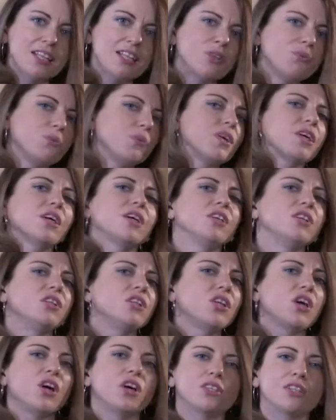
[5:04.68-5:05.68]
that we are
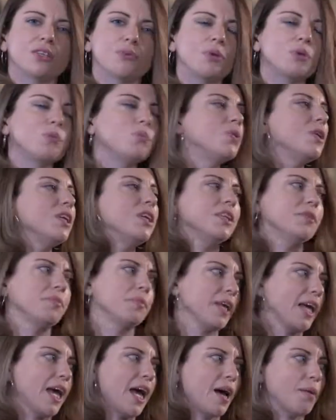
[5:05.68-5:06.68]
not, we wouldn't
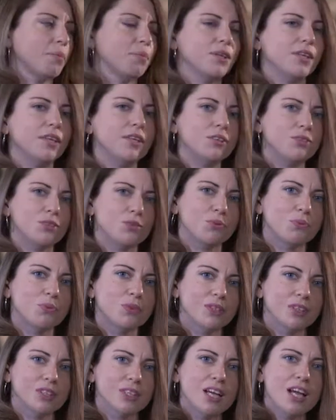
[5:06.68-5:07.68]
be happy to
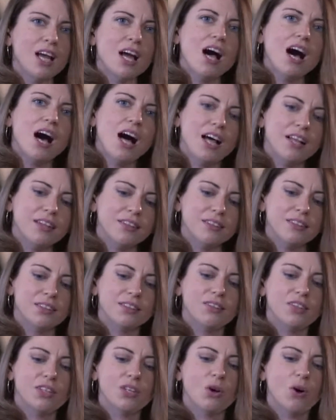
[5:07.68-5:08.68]
work under
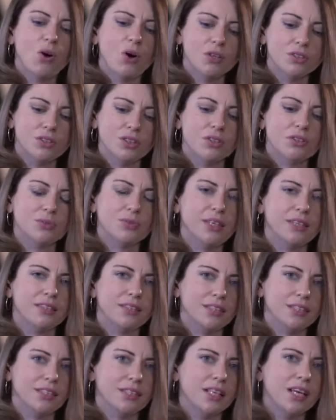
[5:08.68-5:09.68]
the
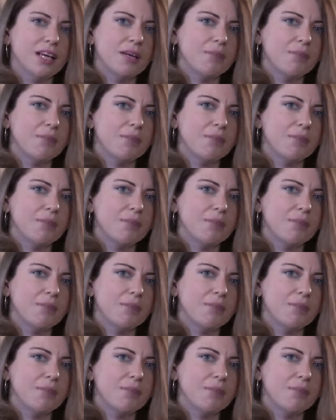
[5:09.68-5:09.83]
autocratic